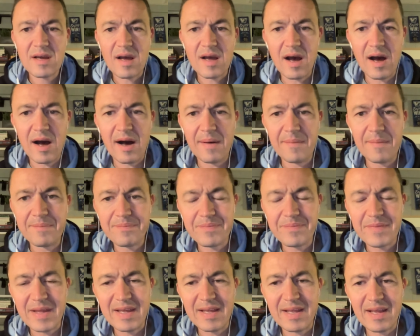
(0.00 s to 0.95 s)
Um,
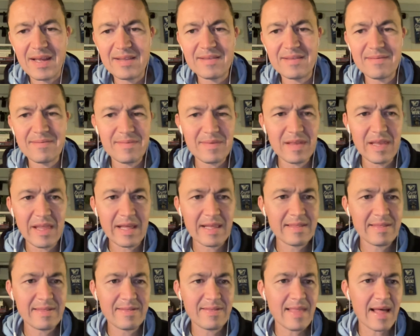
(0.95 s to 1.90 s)
and like
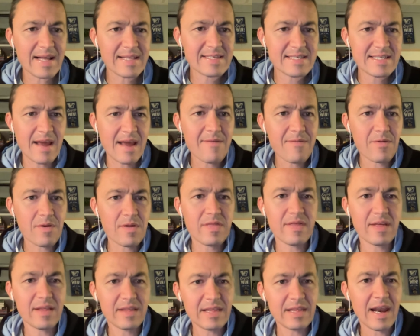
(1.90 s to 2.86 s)
that's
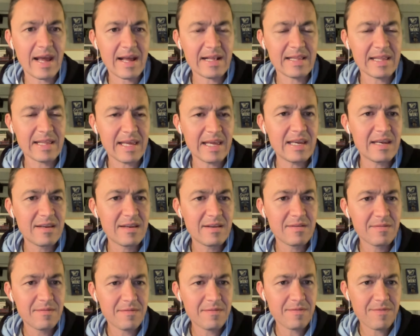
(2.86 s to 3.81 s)
everything that I gleaned
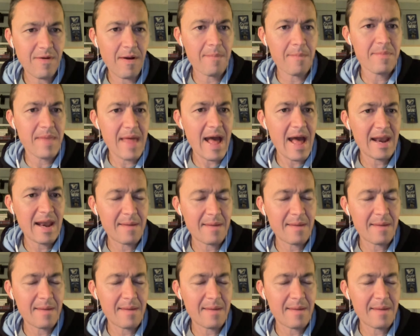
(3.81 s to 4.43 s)
from that.